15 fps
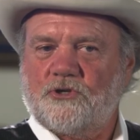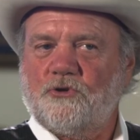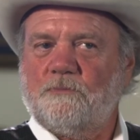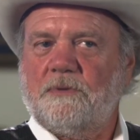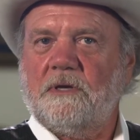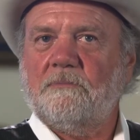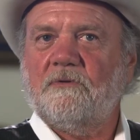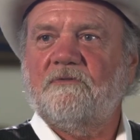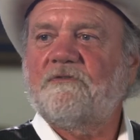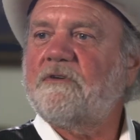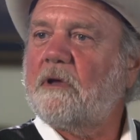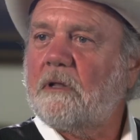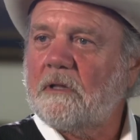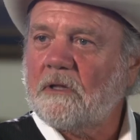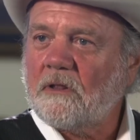Two People
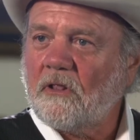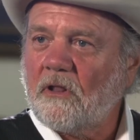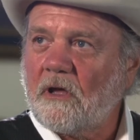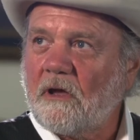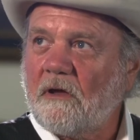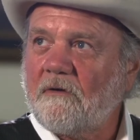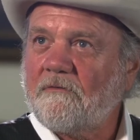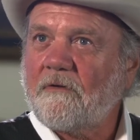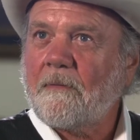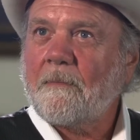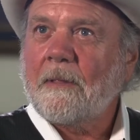Fell in Love.